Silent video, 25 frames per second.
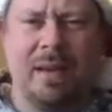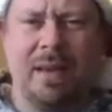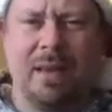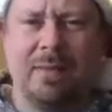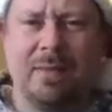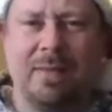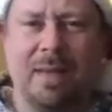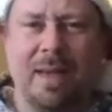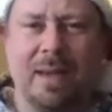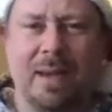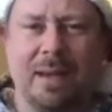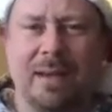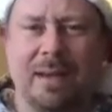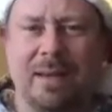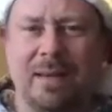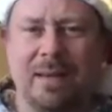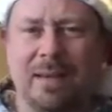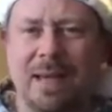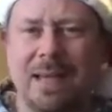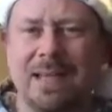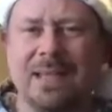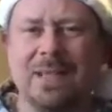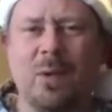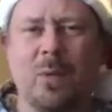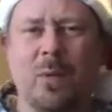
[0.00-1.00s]
Like,
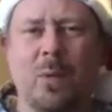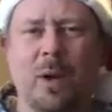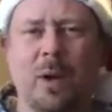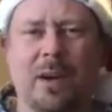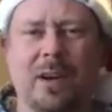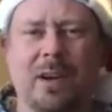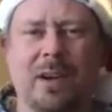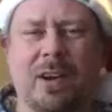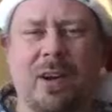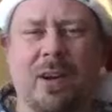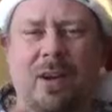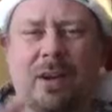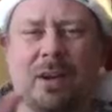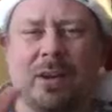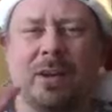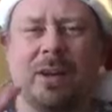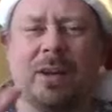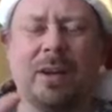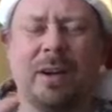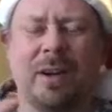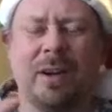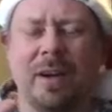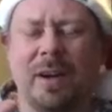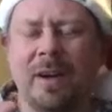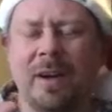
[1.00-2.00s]
that's a weird
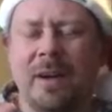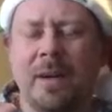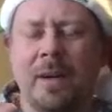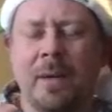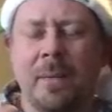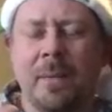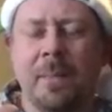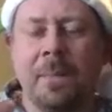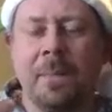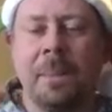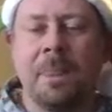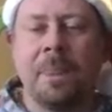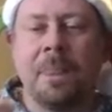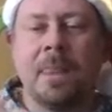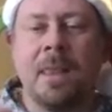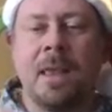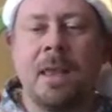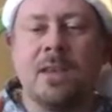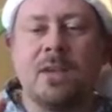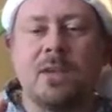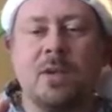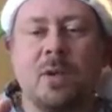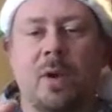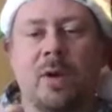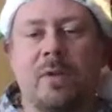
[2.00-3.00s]
color.
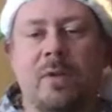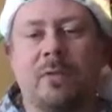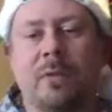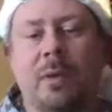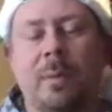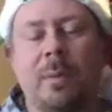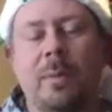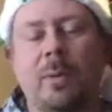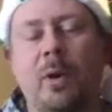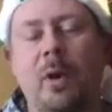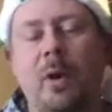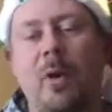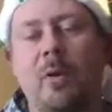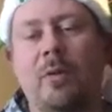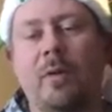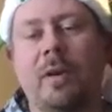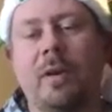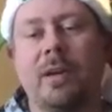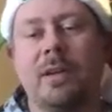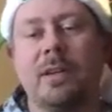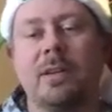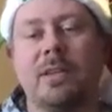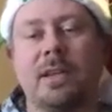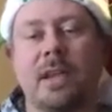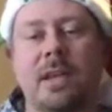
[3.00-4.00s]
So I flip it over
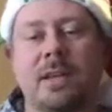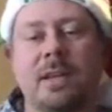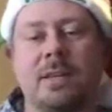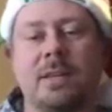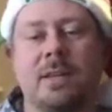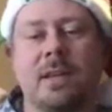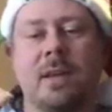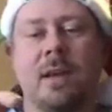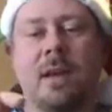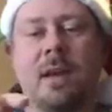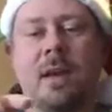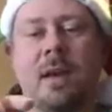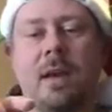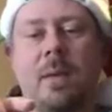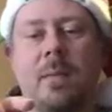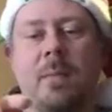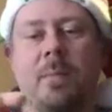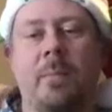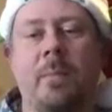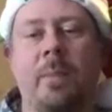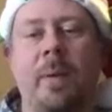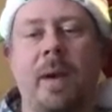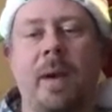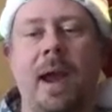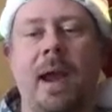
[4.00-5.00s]
and it says
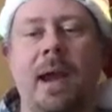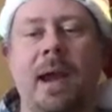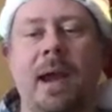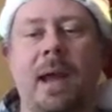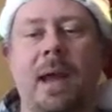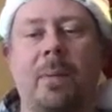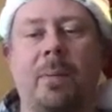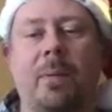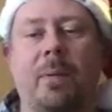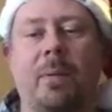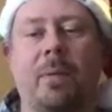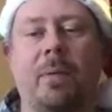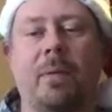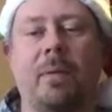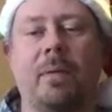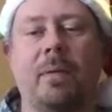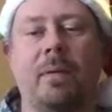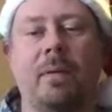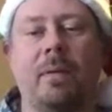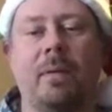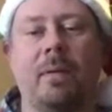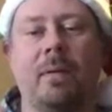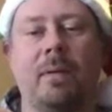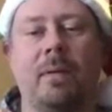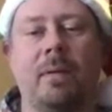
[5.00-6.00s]
pineapple
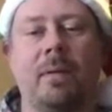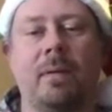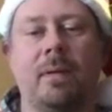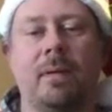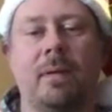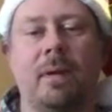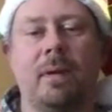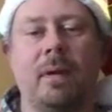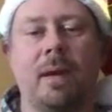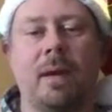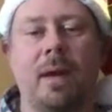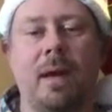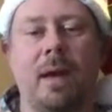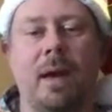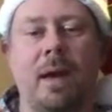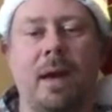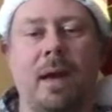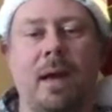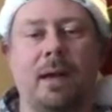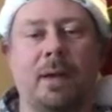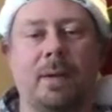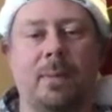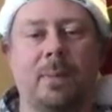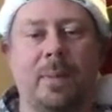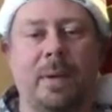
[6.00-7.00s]

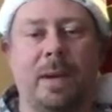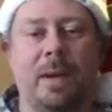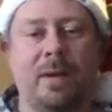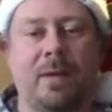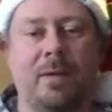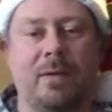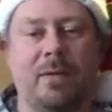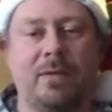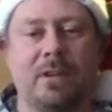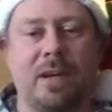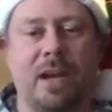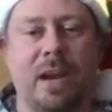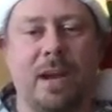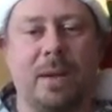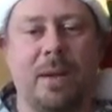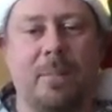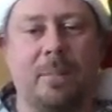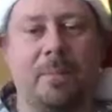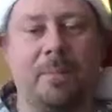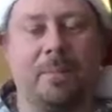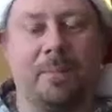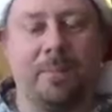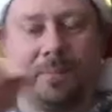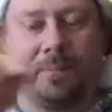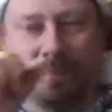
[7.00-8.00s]
jalapeno jam.
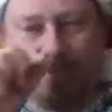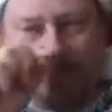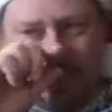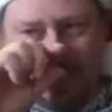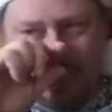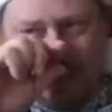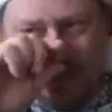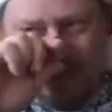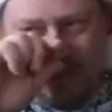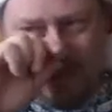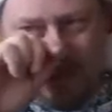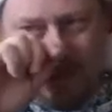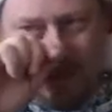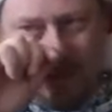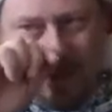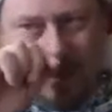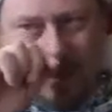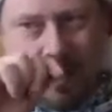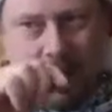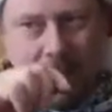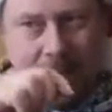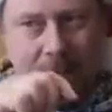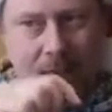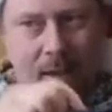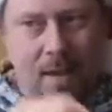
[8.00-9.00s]

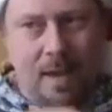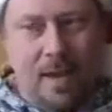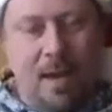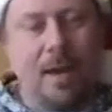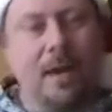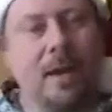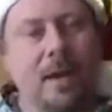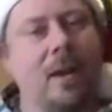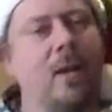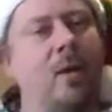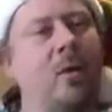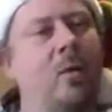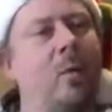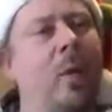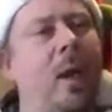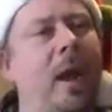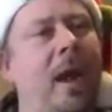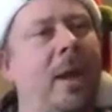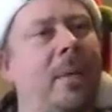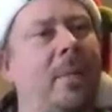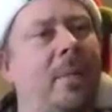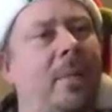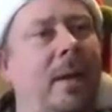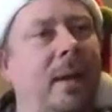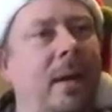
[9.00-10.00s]
And I go,
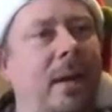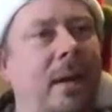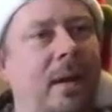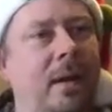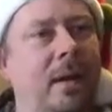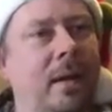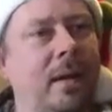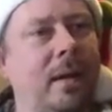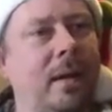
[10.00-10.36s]
wait a minute.